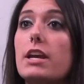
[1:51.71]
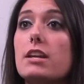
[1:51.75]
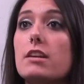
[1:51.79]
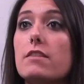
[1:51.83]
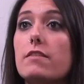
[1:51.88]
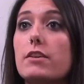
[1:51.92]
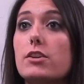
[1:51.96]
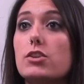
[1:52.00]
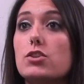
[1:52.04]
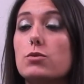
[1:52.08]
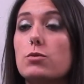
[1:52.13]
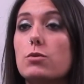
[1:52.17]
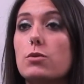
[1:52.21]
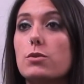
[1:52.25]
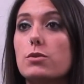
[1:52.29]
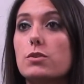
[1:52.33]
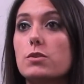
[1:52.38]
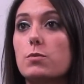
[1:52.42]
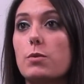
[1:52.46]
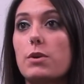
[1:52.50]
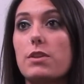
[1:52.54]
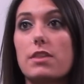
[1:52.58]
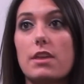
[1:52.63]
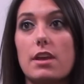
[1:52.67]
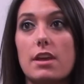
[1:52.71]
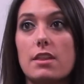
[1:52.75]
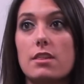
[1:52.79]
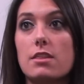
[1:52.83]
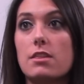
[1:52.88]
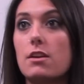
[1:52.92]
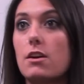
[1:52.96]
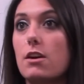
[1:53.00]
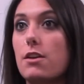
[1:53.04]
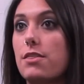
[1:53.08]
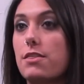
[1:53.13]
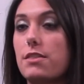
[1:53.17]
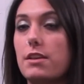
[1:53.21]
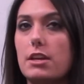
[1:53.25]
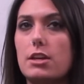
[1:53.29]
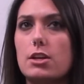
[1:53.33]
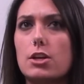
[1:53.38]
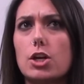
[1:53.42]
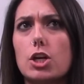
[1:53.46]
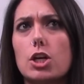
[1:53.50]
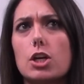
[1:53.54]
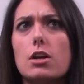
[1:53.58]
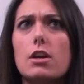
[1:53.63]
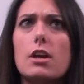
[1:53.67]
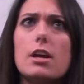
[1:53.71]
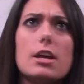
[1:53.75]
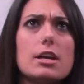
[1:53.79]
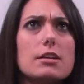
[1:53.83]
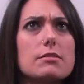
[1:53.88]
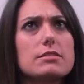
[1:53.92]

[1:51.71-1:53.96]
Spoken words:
individuals within the theater